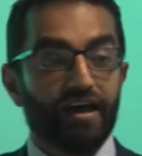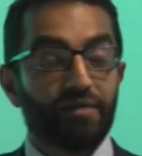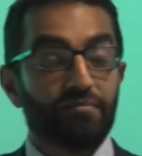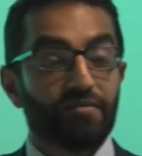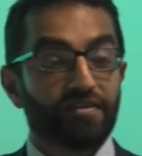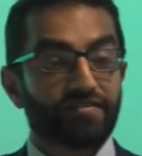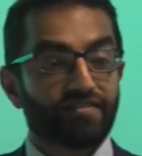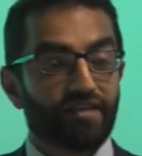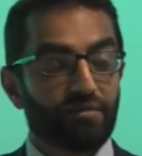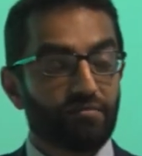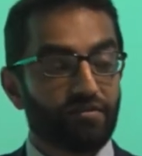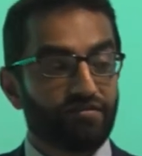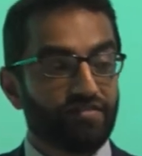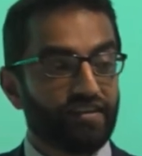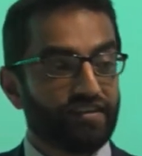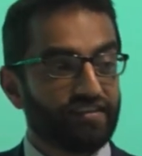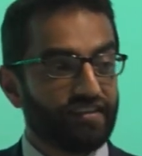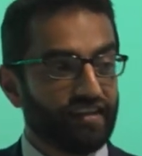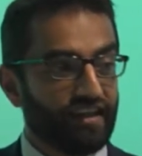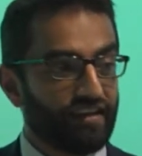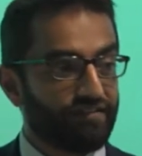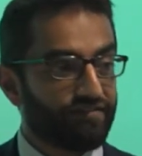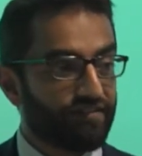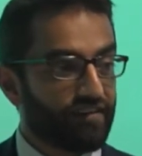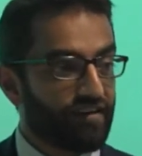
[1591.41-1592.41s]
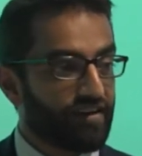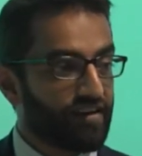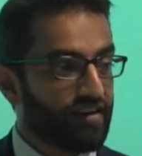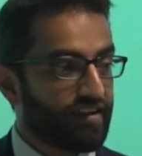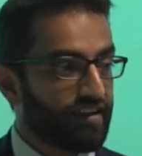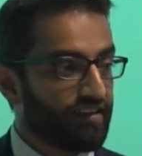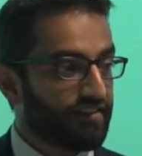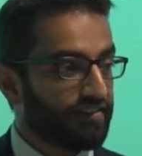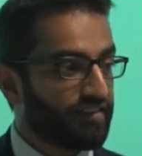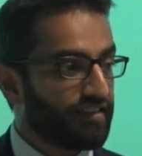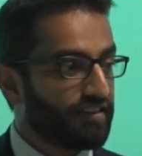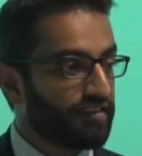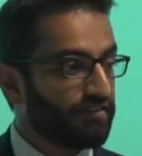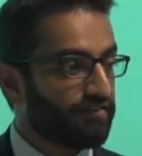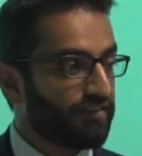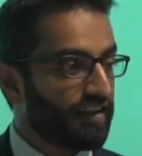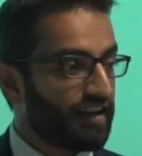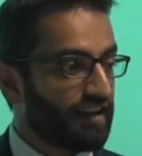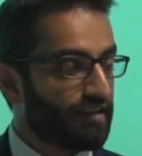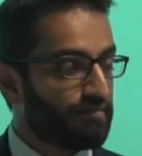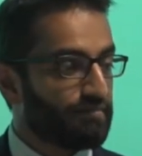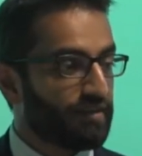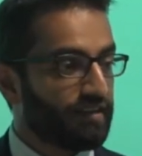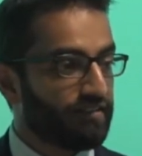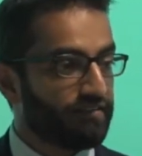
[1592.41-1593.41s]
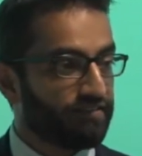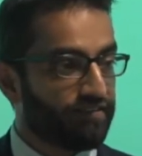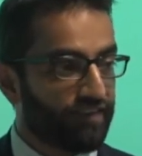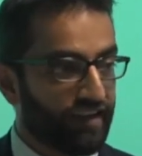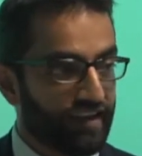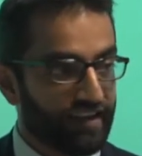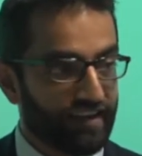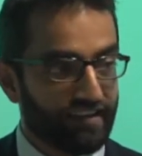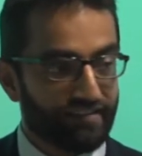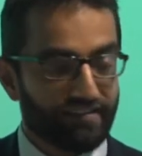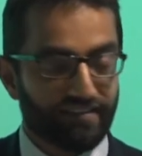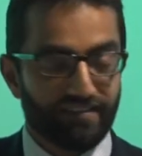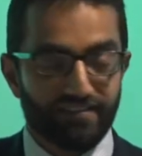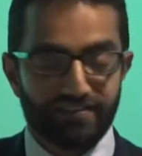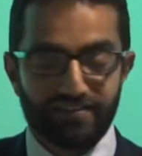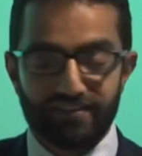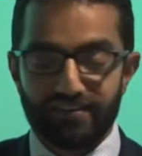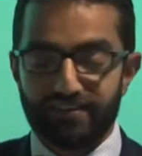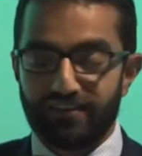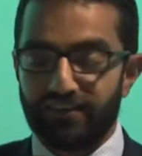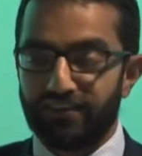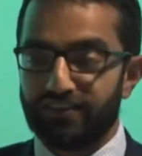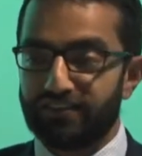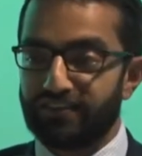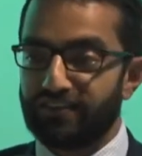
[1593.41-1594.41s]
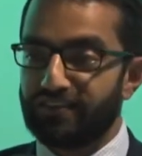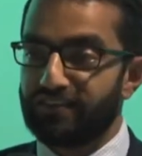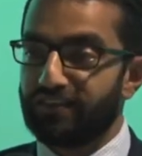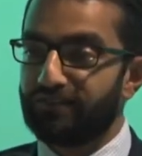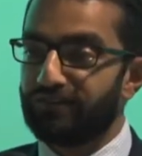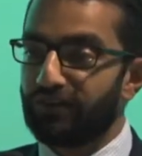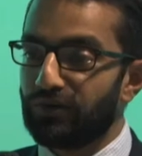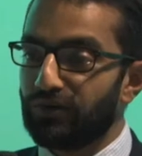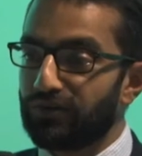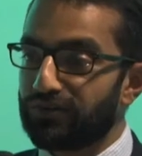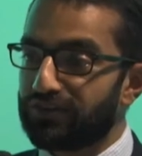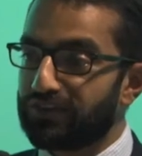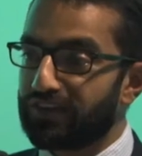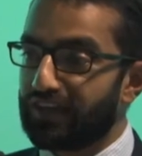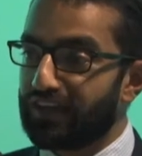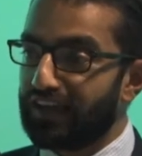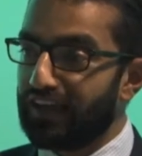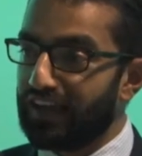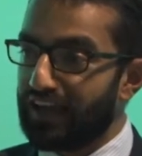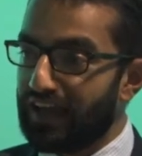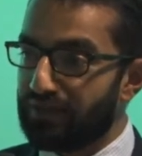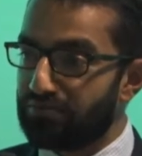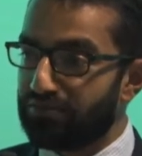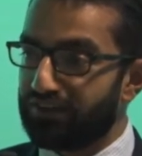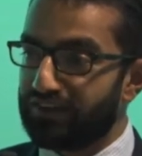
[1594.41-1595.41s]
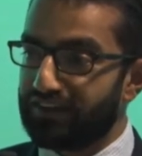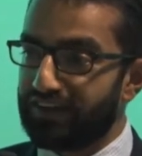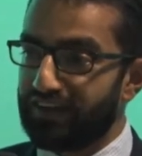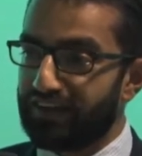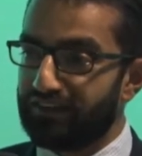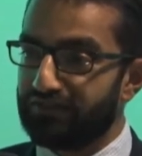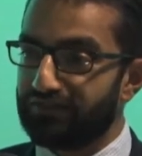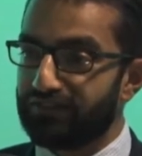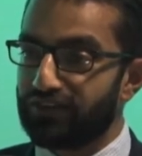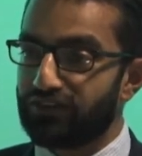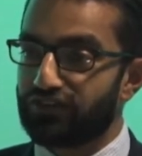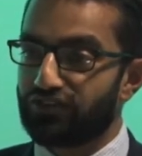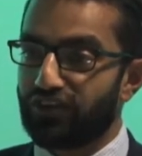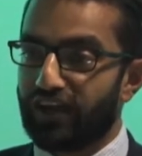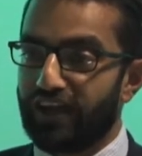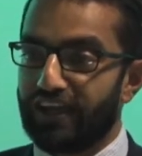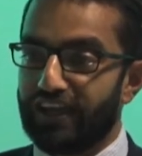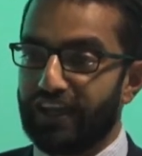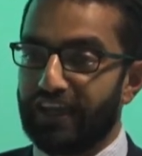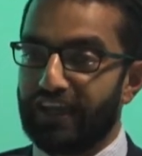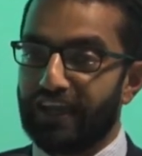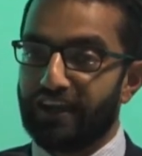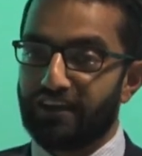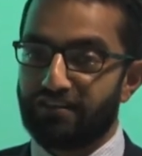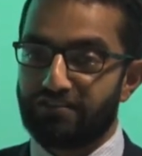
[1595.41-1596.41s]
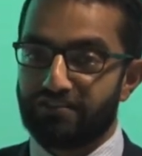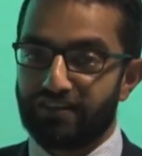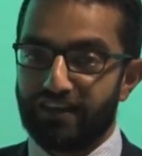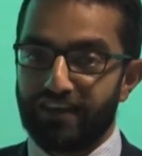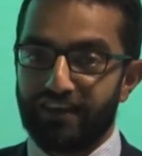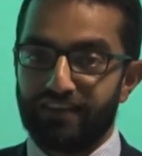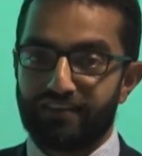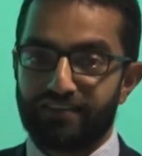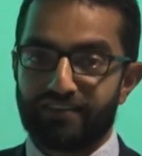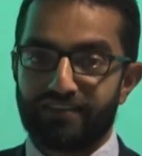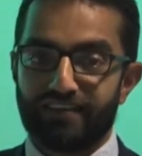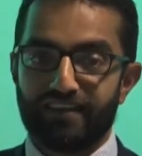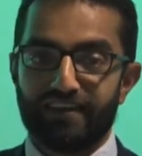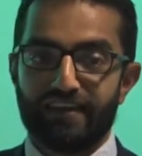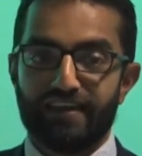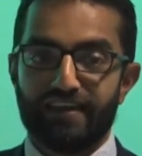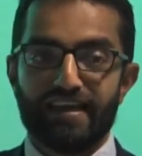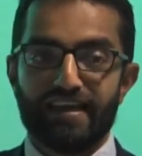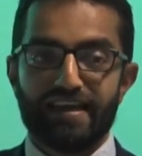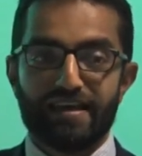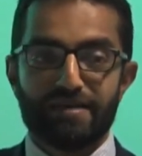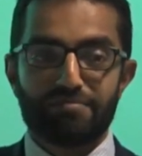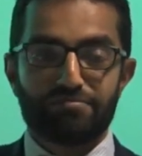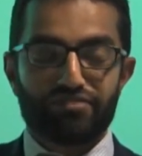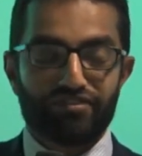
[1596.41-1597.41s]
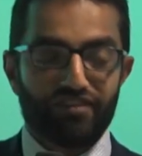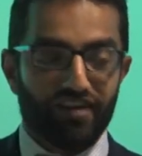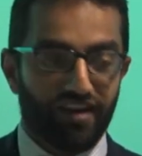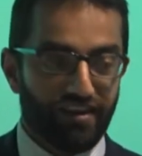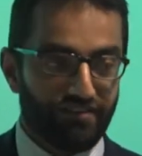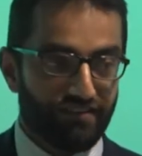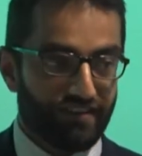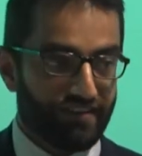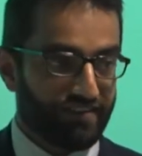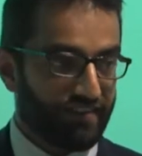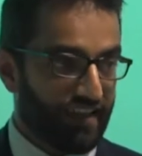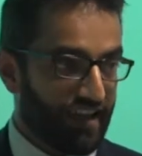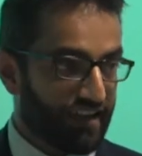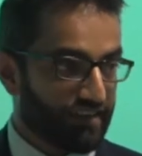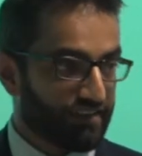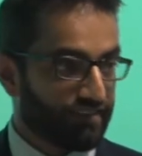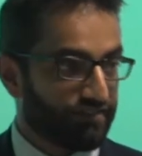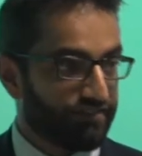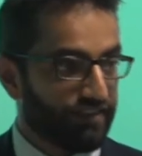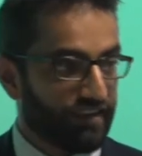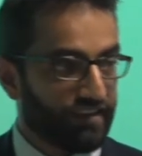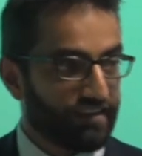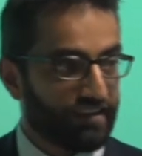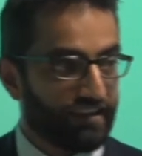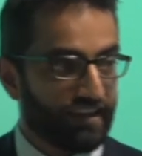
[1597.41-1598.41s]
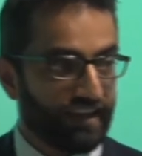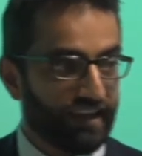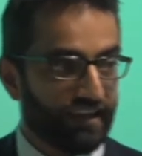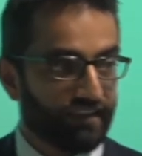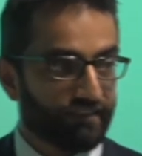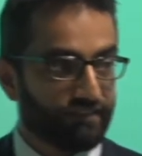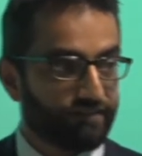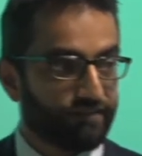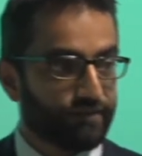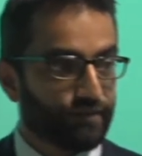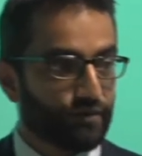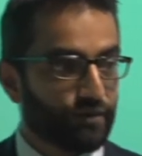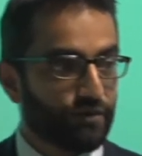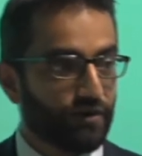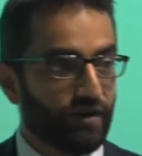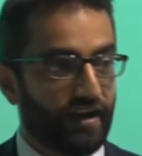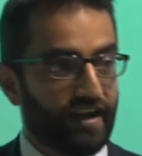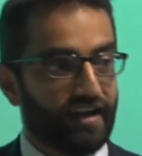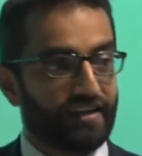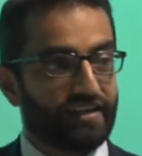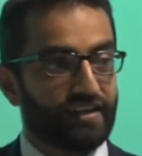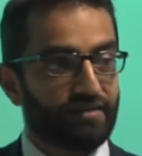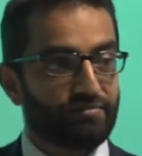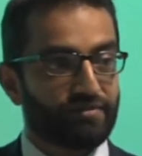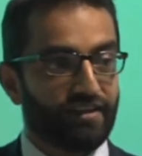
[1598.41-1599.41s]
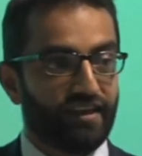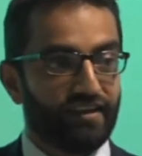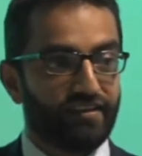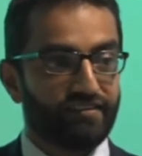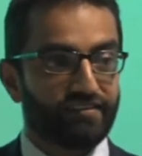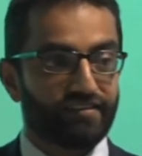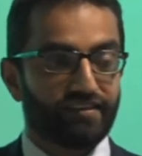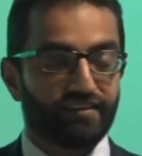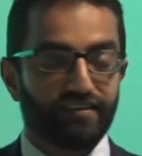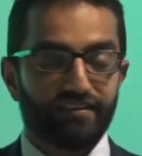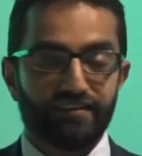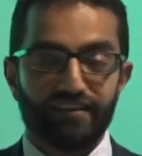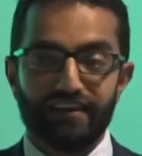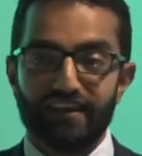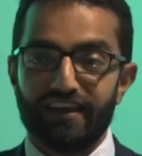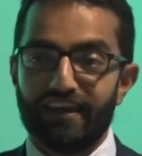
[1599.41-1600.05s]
Some of the DFIs, the development finance institutions, have launched a collaborative to try and increase private sector funding for adaptation.